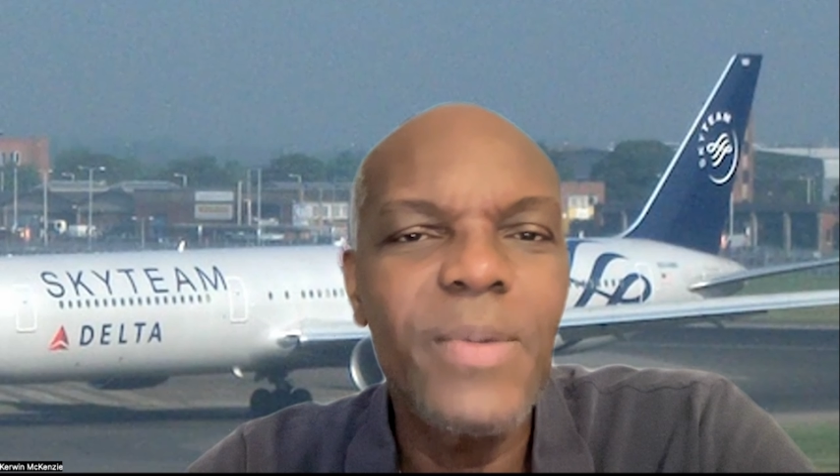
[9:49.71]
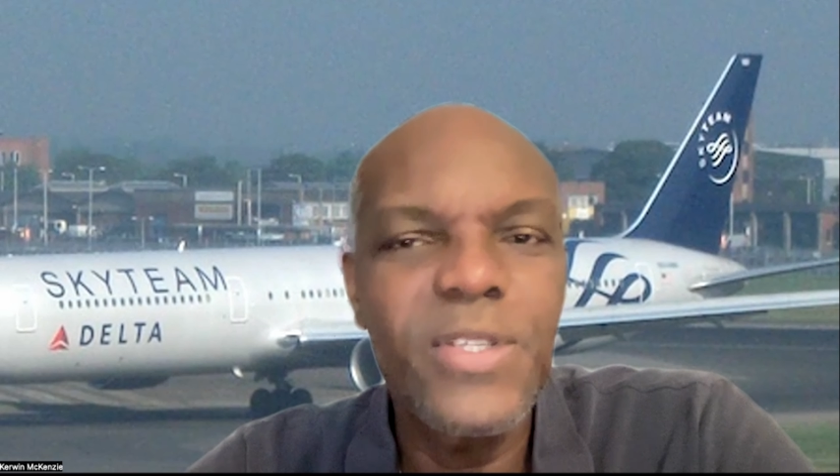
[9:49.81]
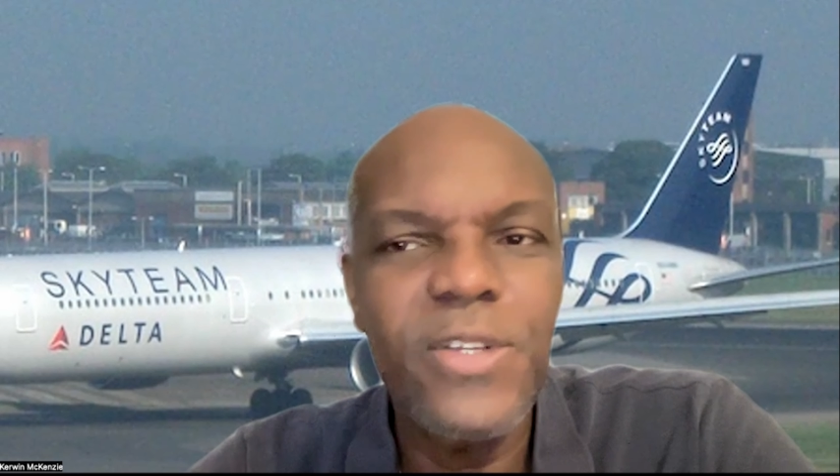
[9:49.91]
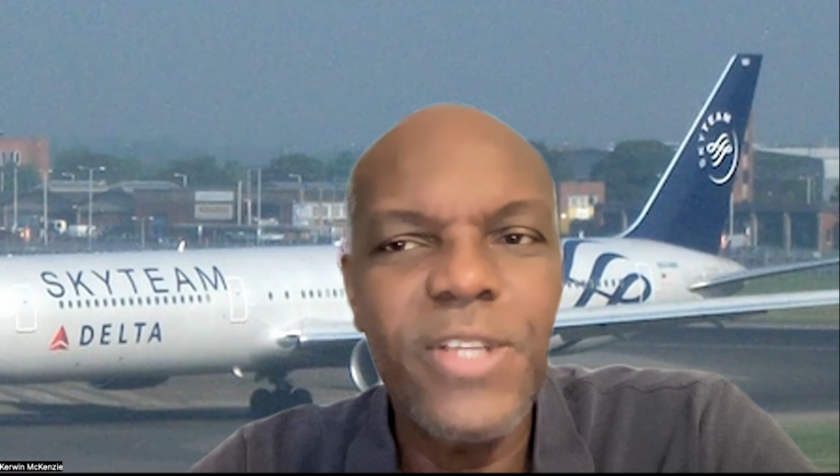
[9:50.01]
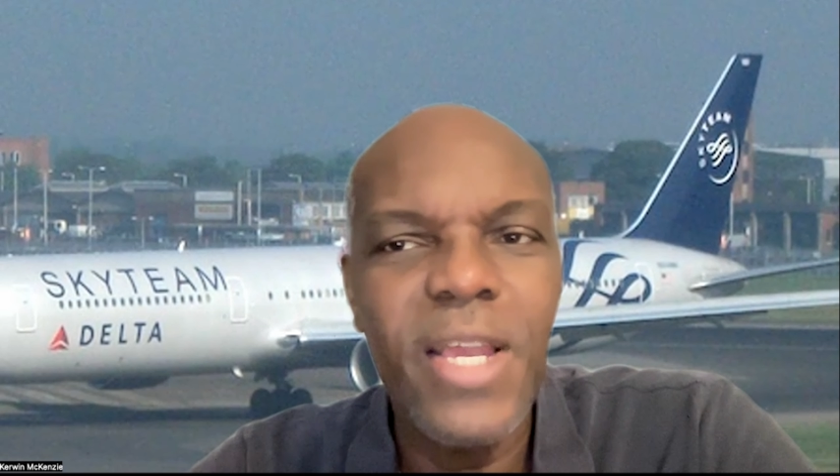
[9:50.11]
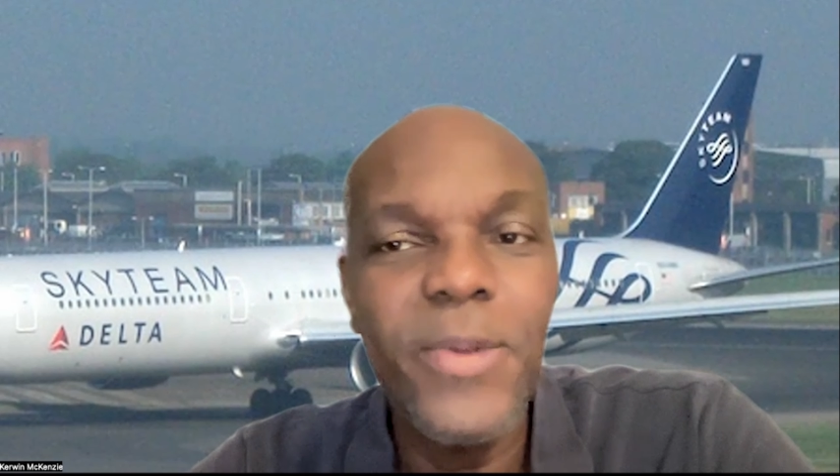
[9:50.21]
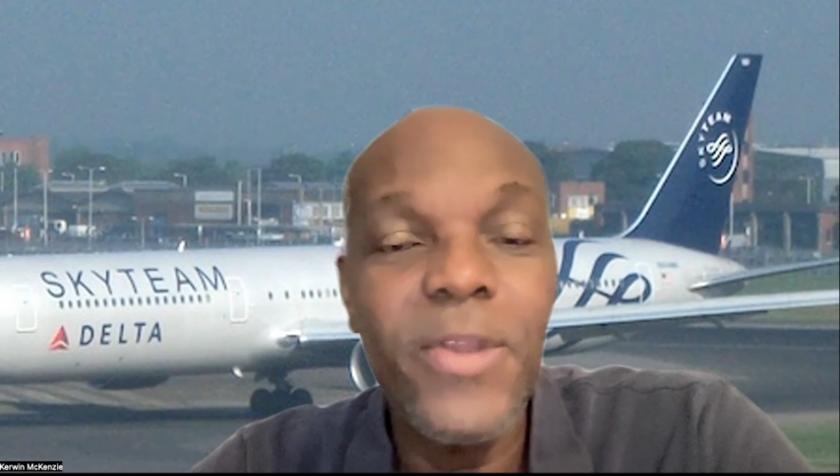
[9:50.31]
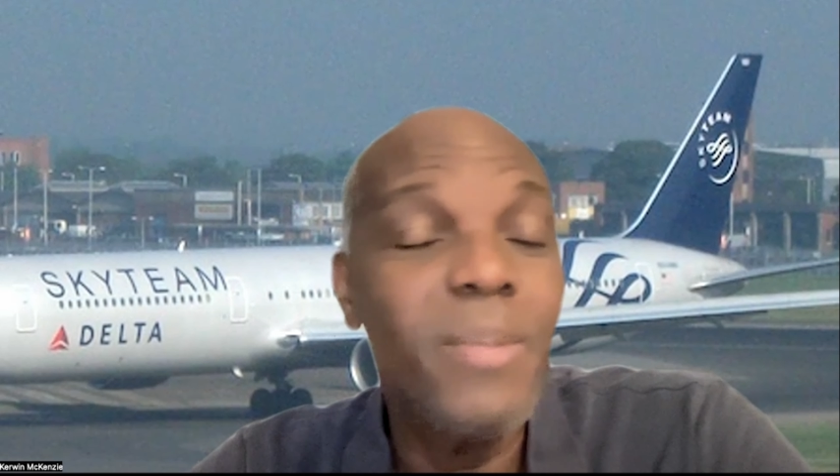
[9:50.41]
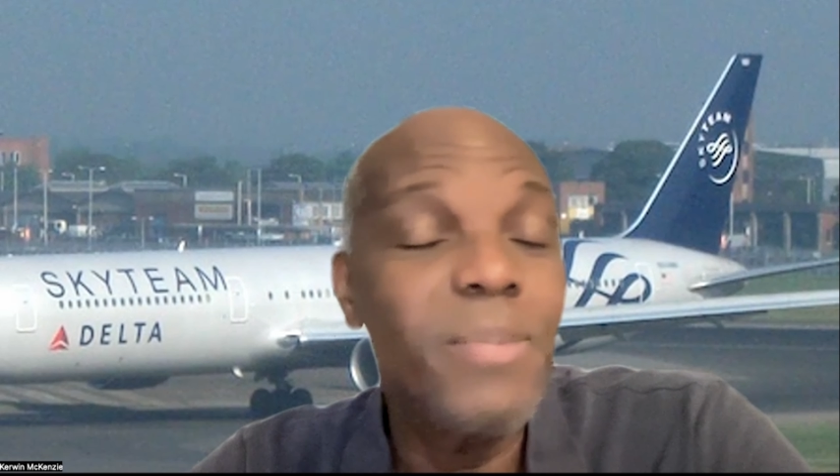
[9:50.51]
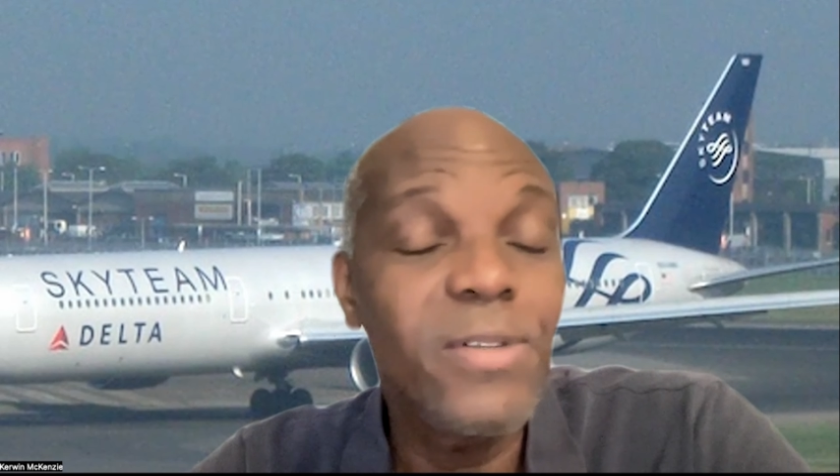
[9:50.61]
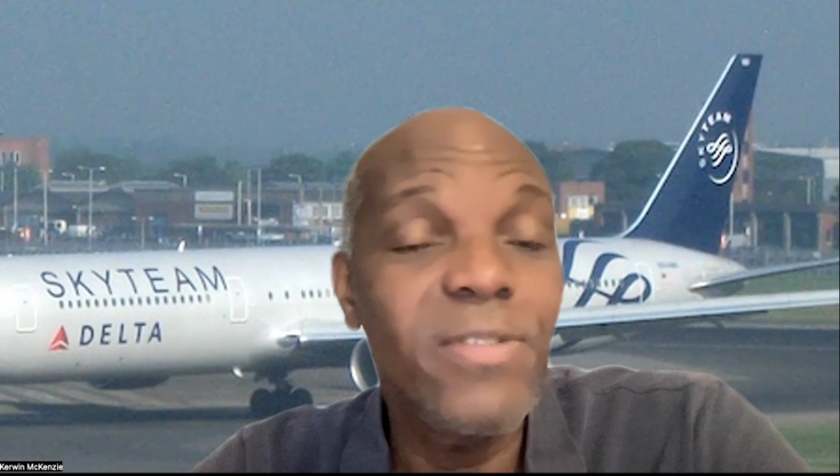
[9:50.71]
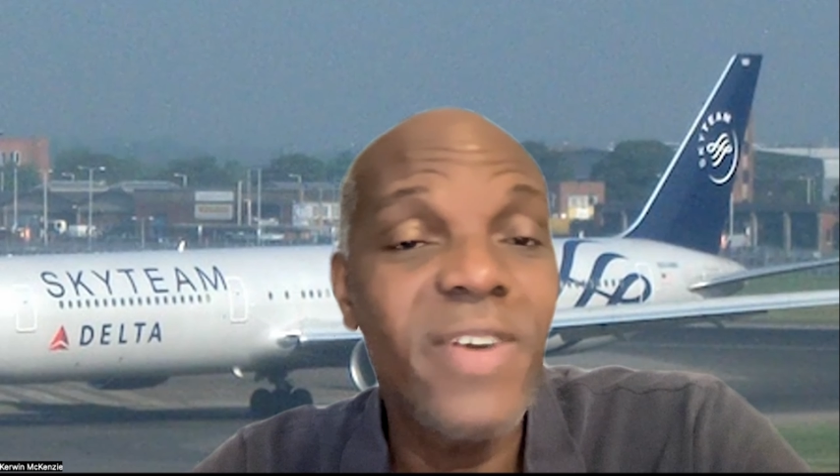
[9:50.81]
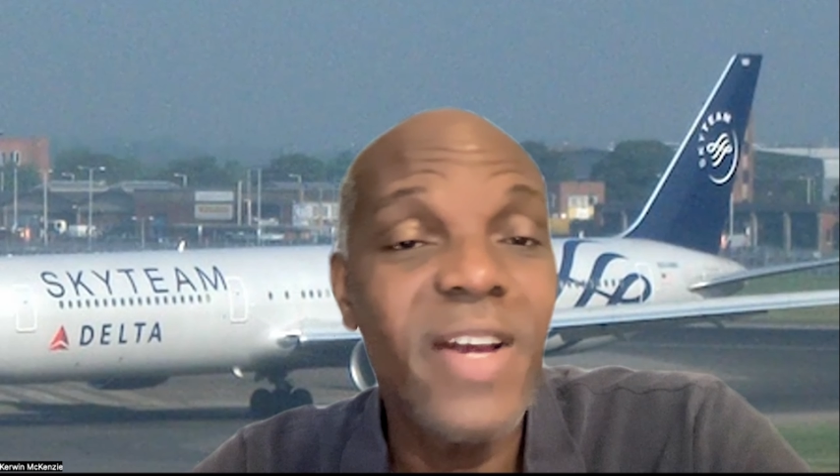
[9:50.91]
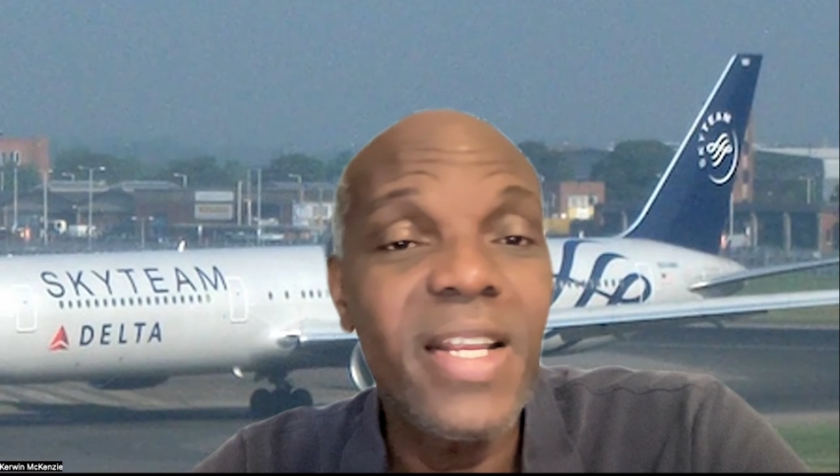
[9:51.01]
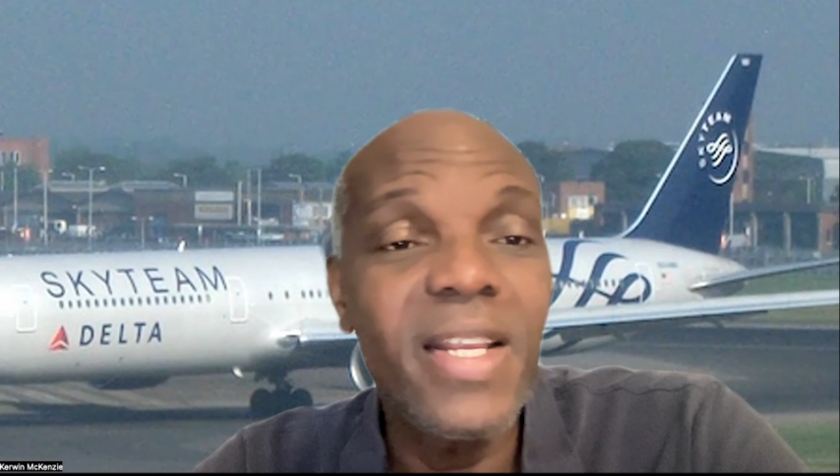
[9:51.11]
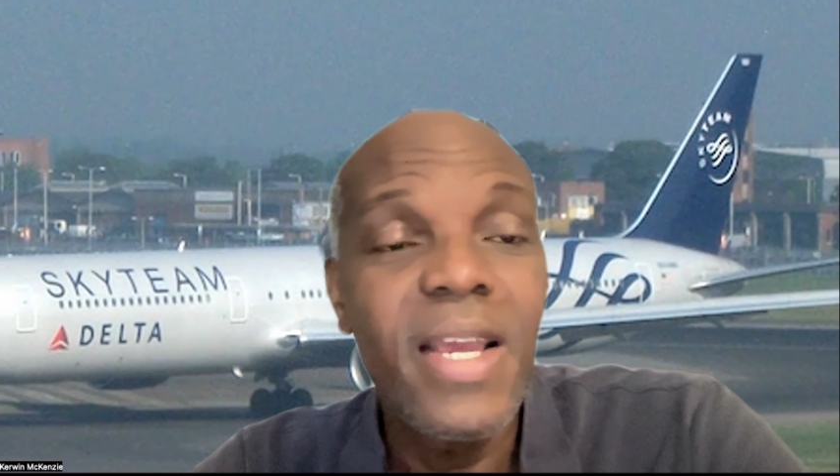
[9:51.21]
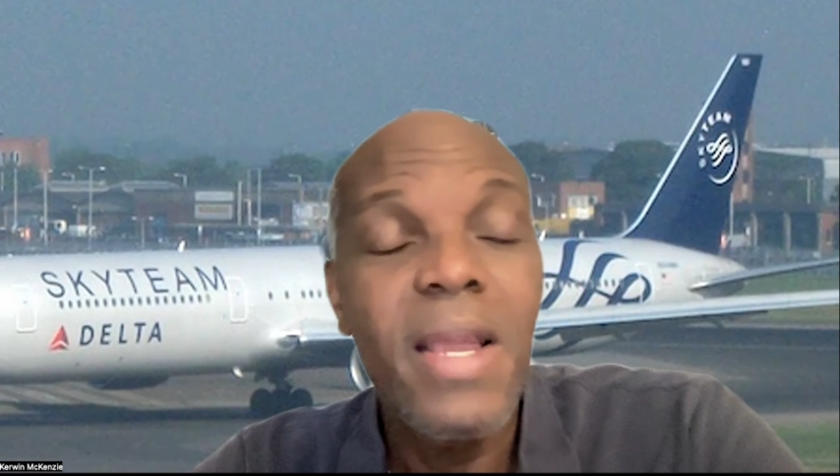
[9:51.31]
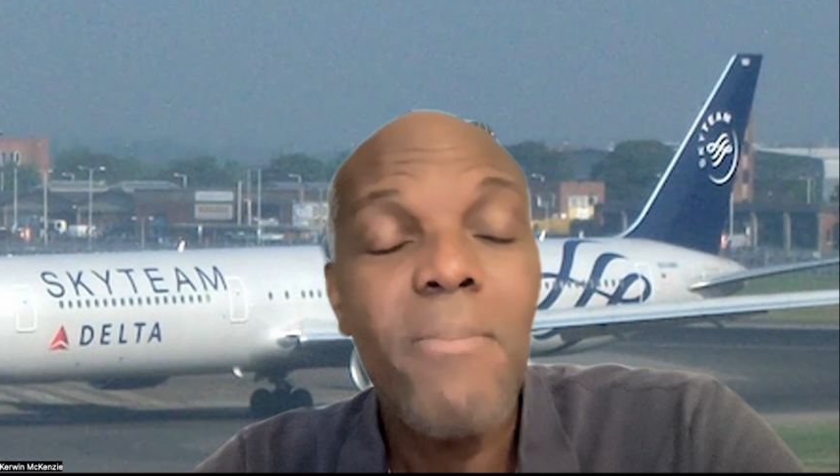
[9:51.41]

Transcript: and search MQMs, you'll find it.